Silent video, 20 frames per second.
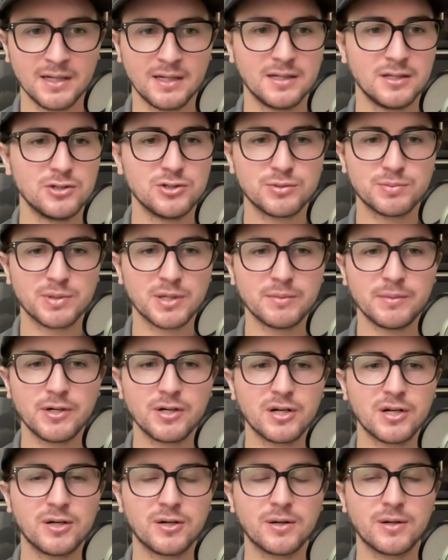Use promo
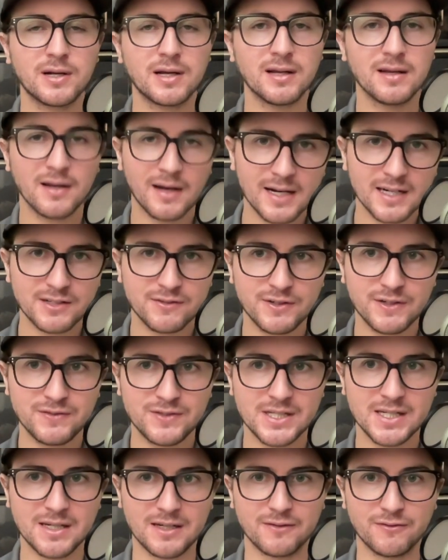code
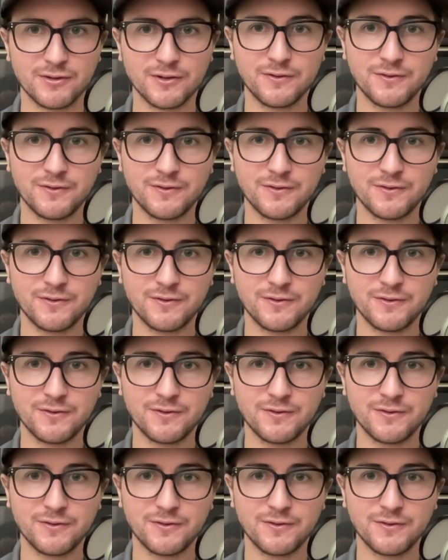LOCKED15 for